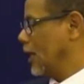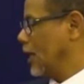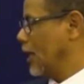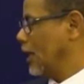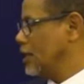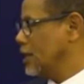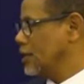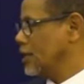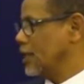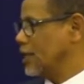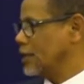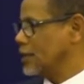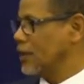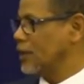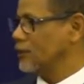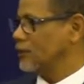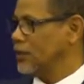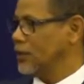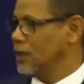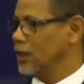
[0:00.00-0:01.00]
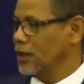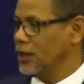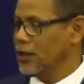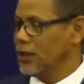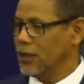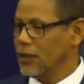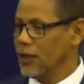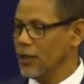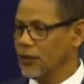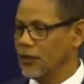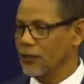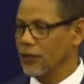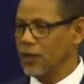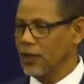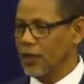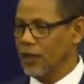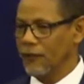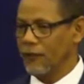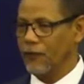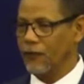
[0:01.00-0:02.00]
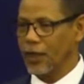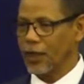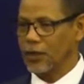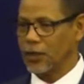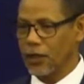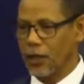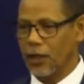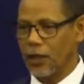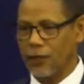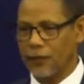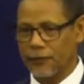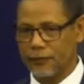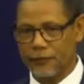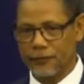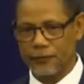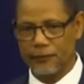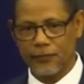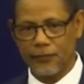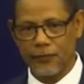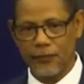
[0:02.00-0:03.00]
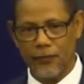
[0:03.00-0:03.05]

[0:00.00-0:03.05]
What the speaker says: And he said something to the effect of,